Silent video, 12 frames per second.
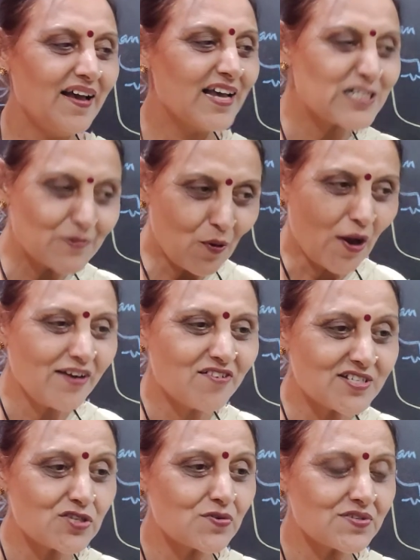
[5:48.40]
exploit
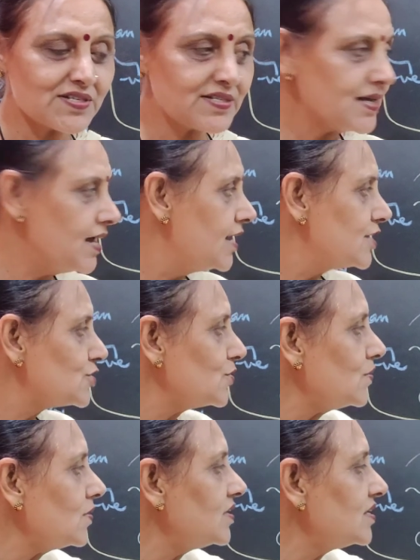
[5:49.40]
resources.
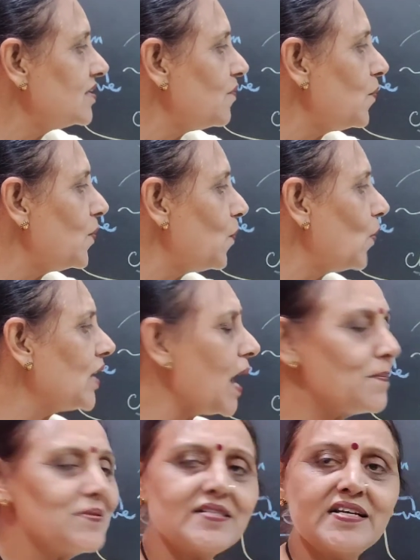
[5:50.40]
So what
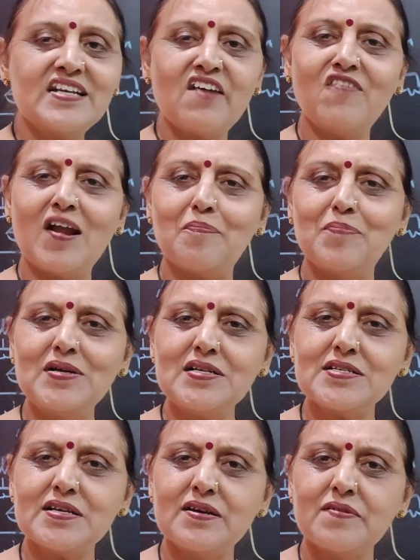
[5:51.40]
happens in
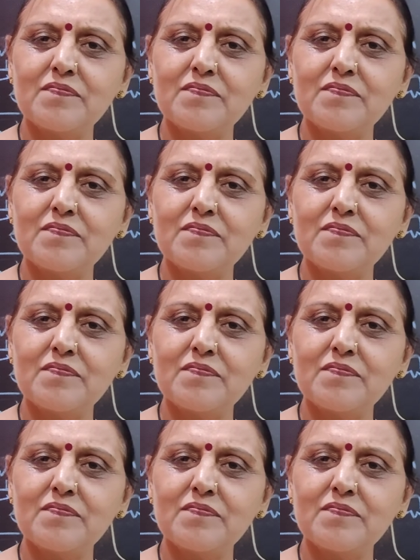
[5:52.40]
development?